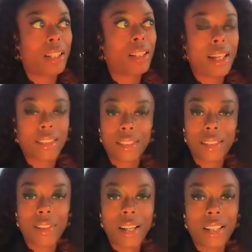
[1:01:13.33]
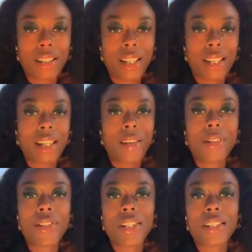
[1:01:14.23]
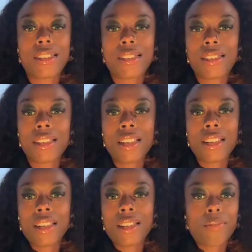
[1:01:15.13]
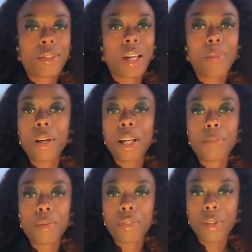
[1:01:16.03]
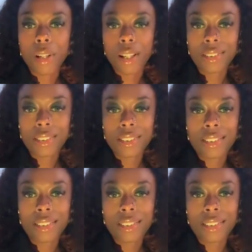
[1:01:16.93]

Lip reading: the election, right? Like ever since summer and before.